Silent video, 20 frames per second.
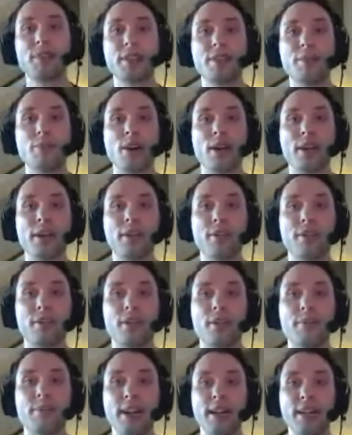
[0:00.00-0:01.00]
and walk you
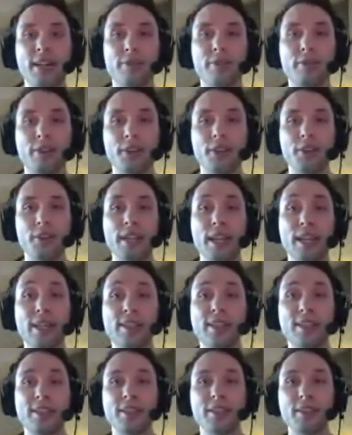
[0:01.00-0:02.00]
through the many different use
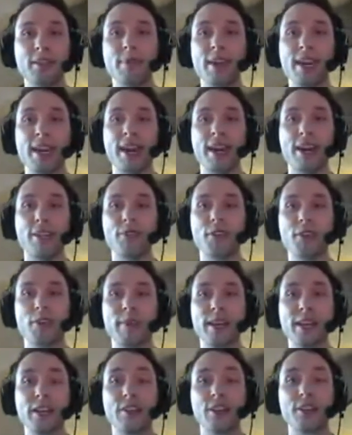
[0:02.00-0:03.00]
cases you may have with
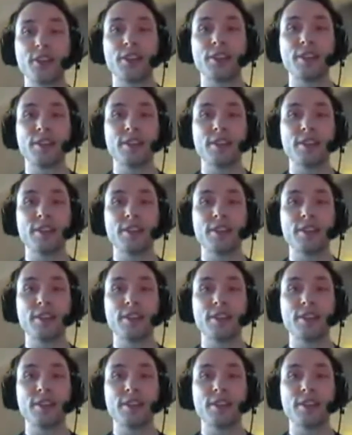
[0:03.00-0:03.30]
your migration.